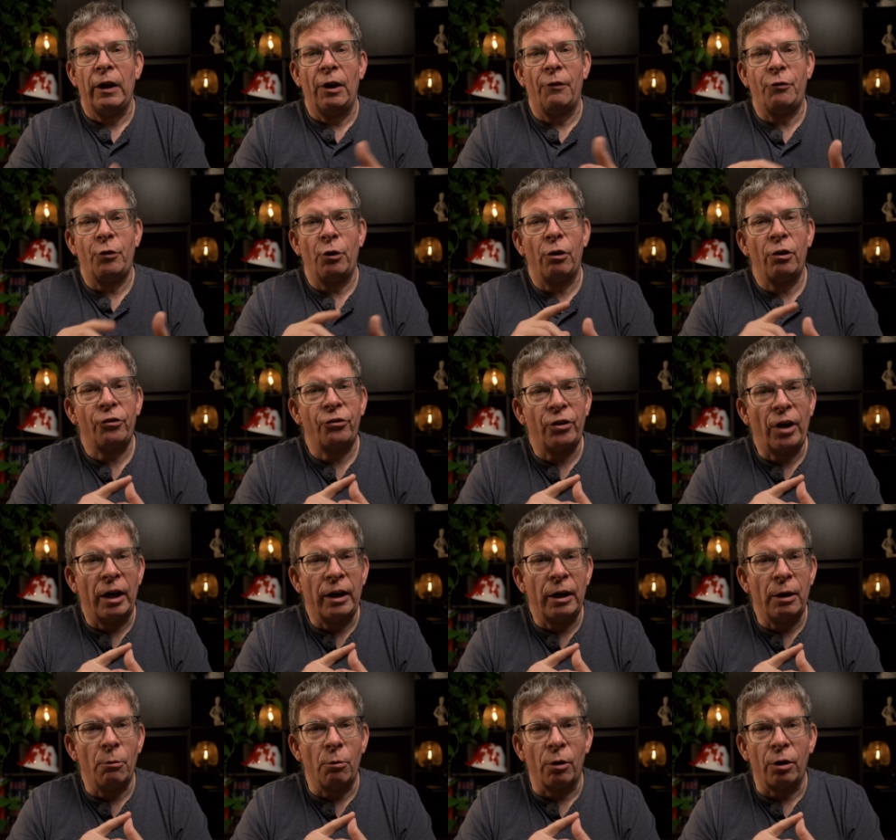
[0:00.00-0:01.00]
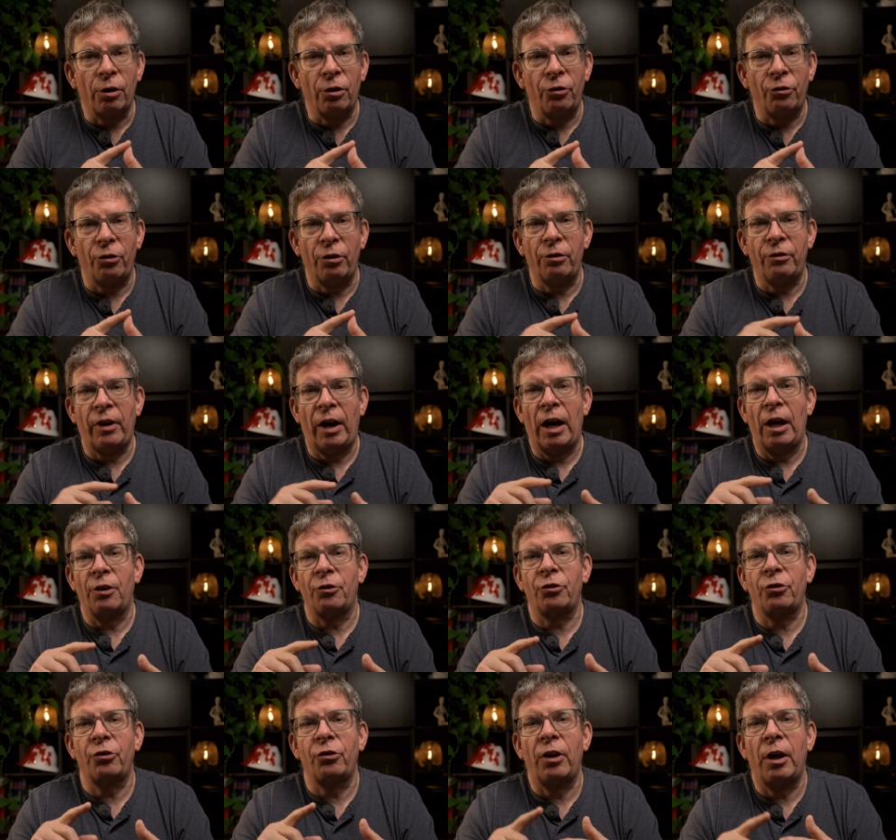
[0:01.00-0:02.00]
If you're assigning workers their
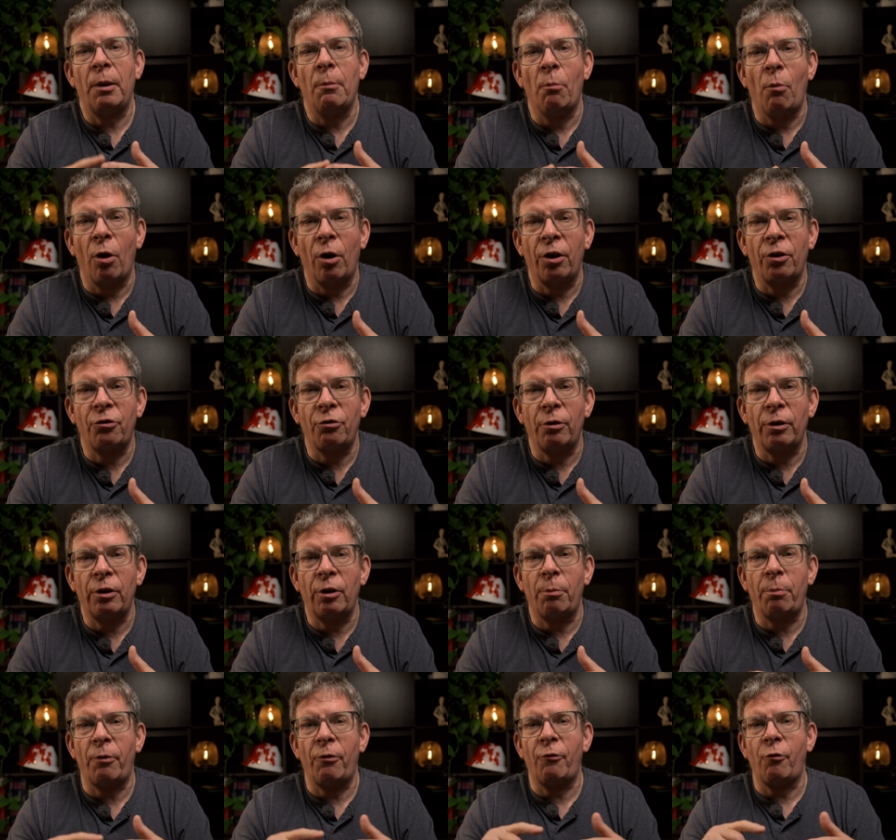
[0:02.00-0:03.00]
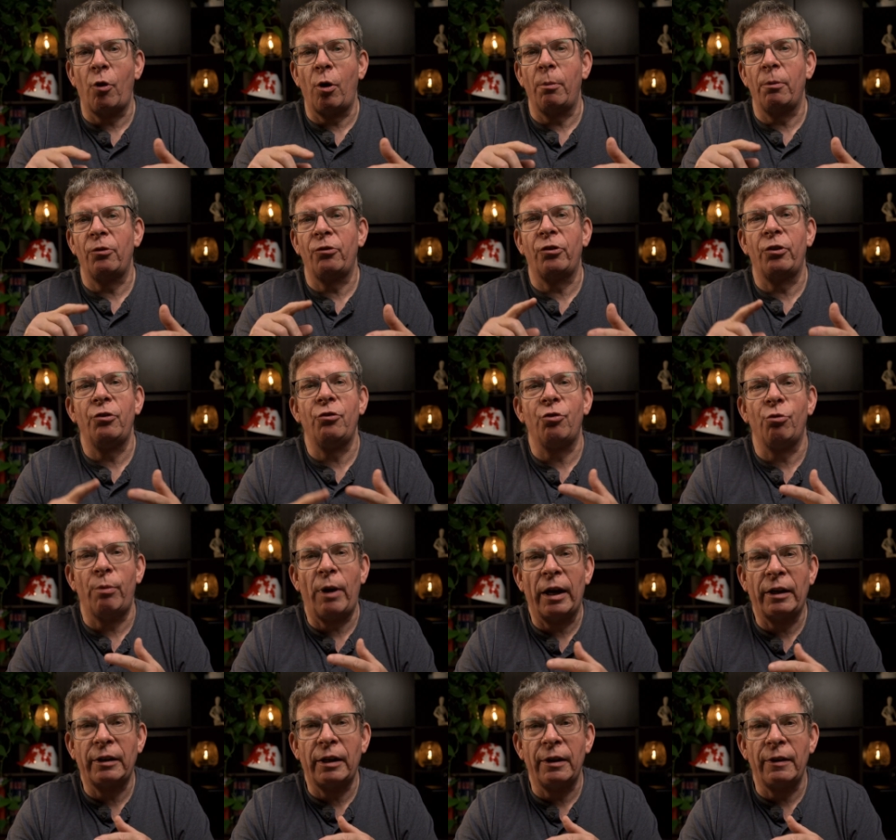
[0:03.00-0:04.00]
tasks and monitoring their performance and
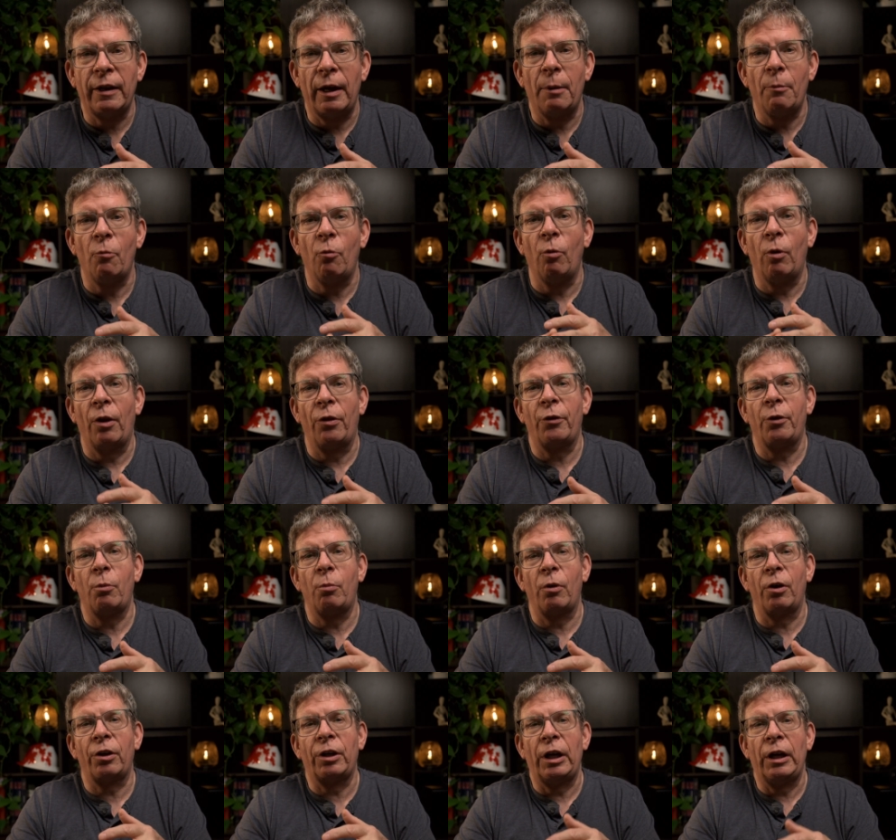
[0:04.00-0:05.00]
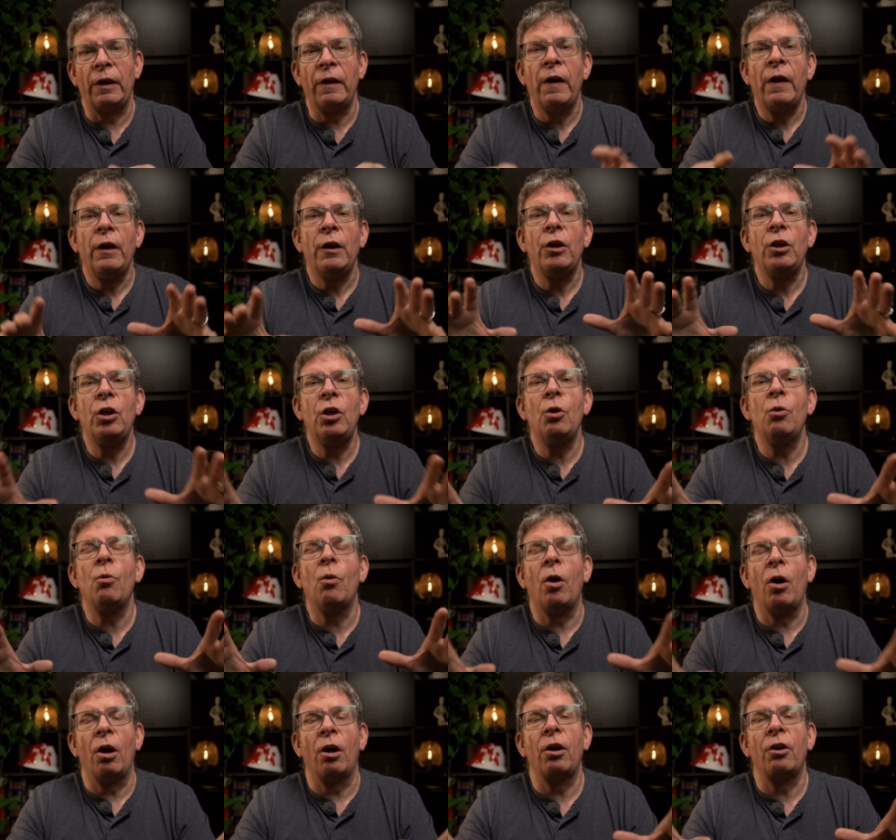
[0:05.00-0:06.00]
directing them while they're working,
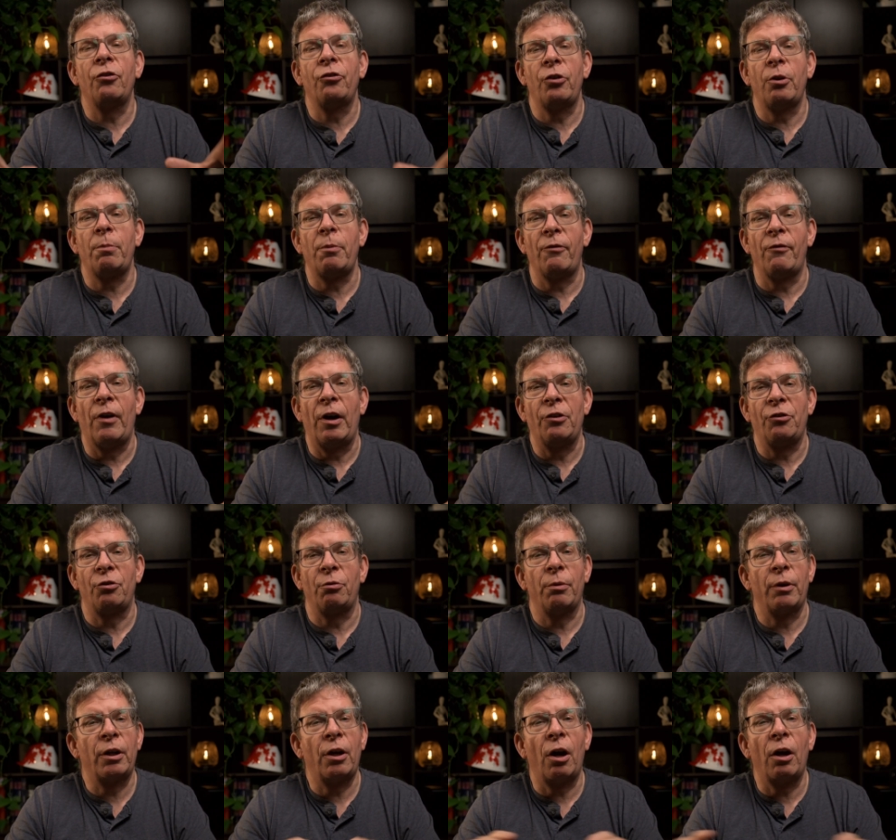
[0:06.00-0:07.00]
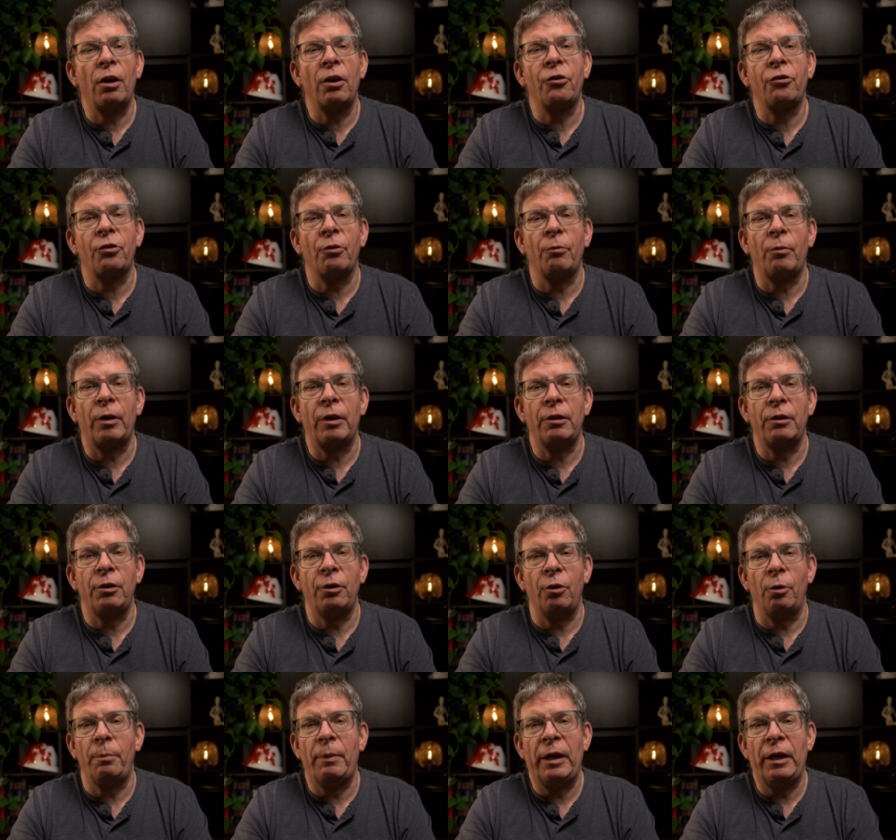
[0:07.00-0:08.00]
you are a supervisor, regardless of what
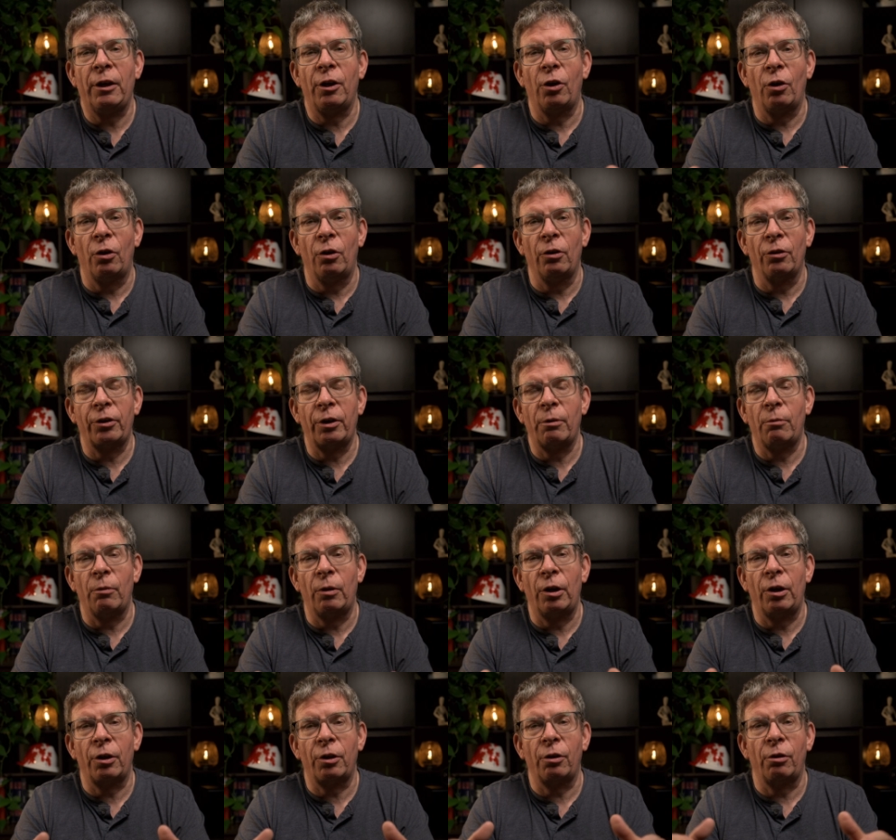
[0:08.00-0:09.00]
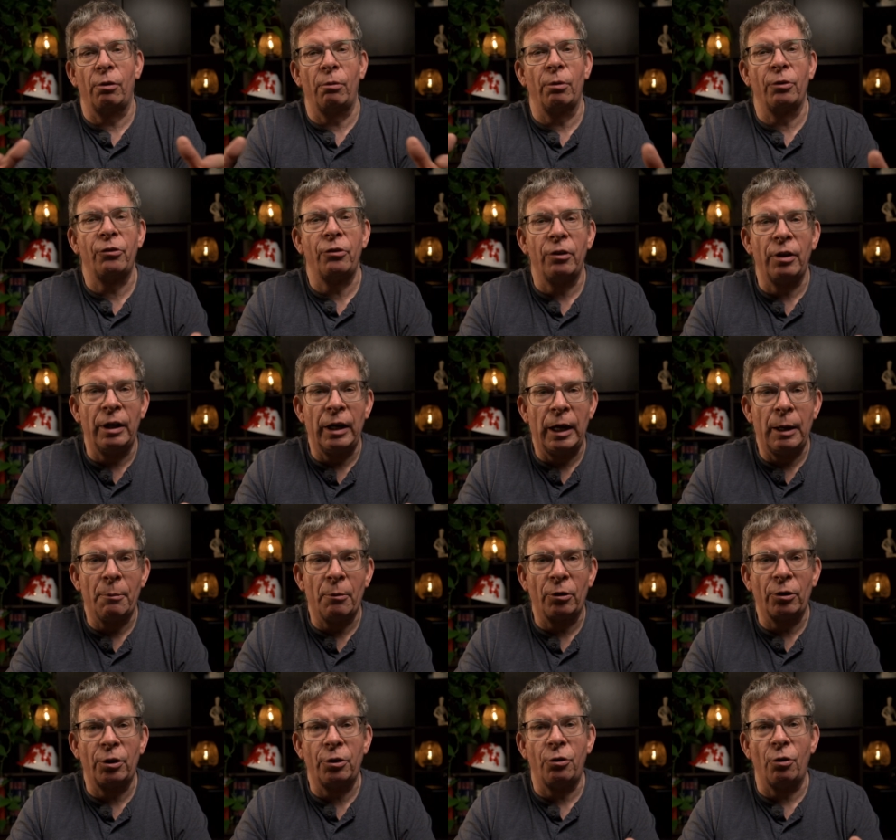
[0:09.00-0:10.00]
you're being called at work or what the
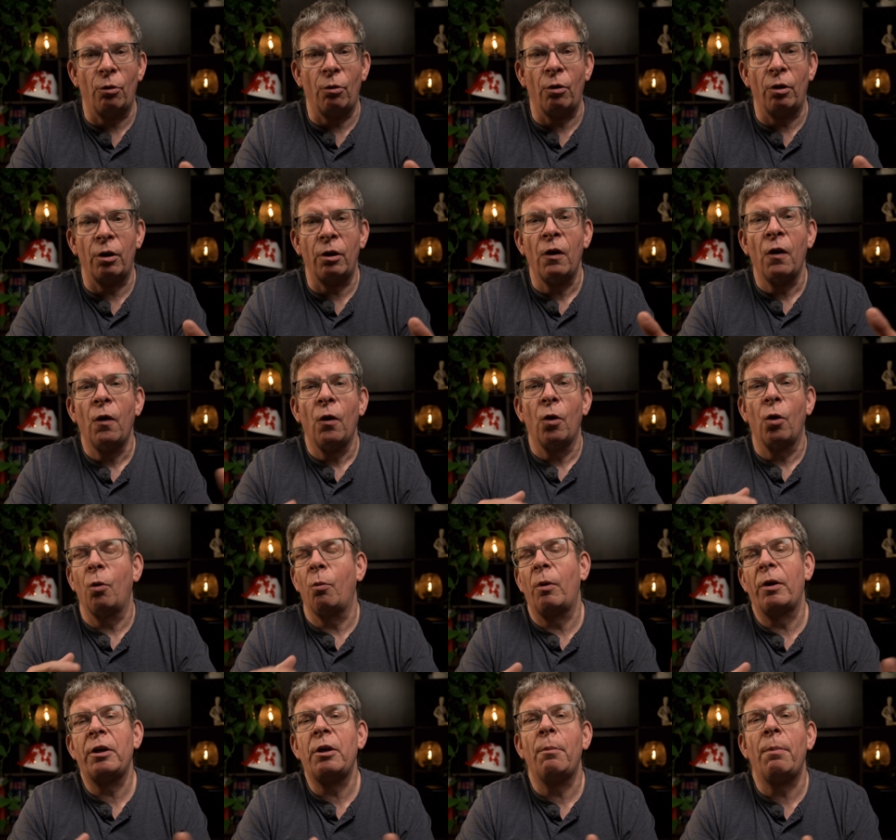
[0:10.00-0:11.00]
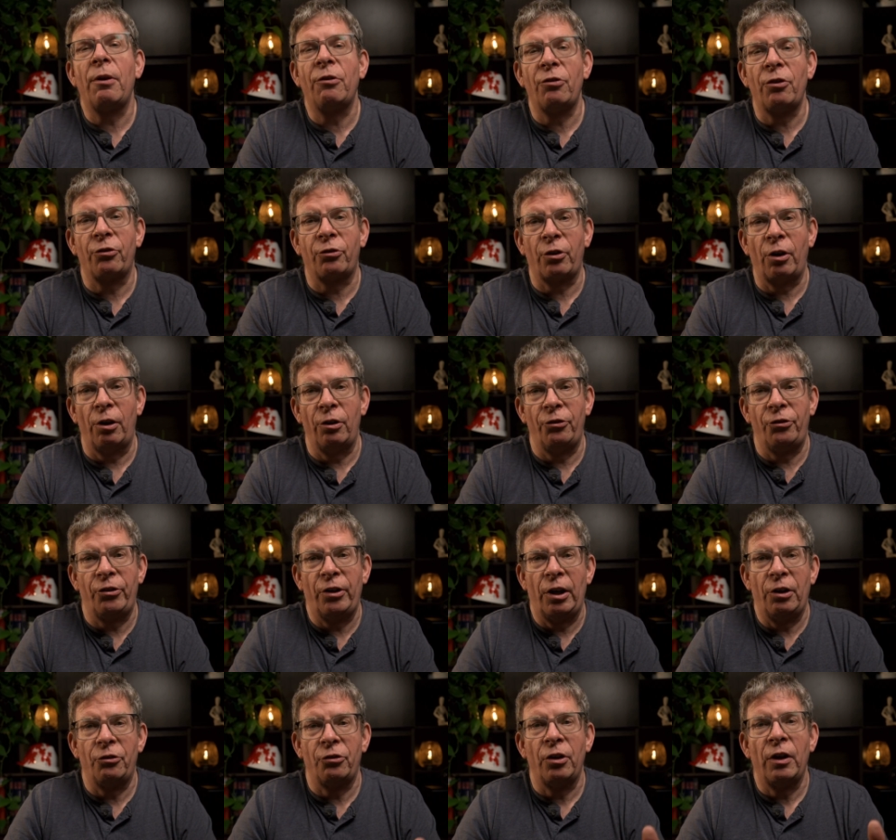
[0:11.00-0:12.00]
name on the door or what your business card
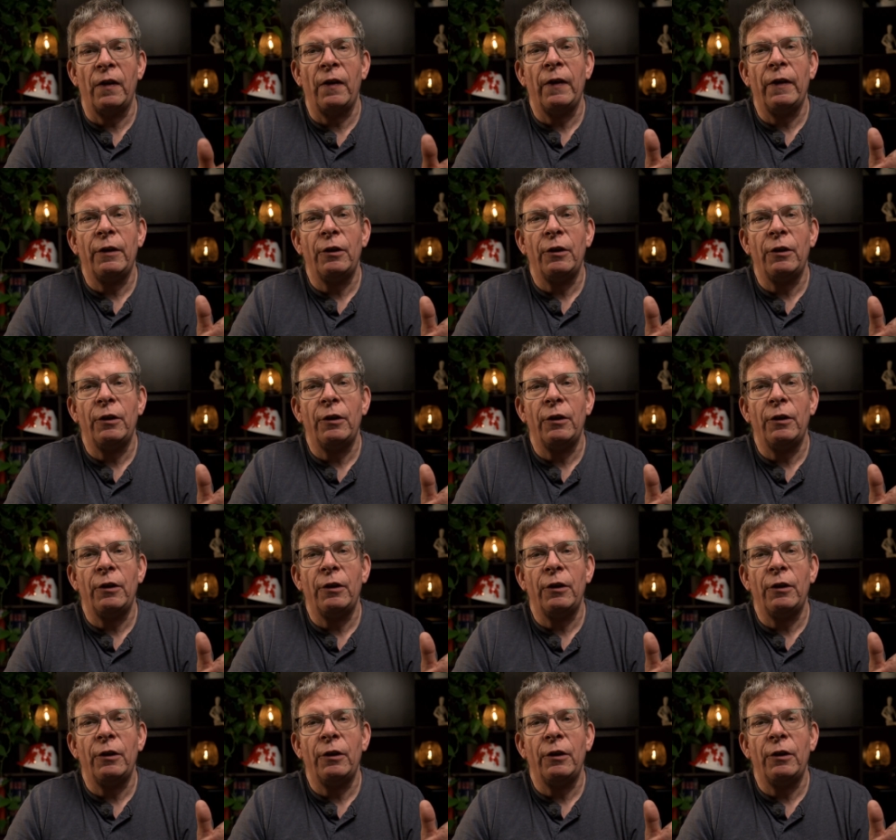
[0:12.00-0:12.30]
says.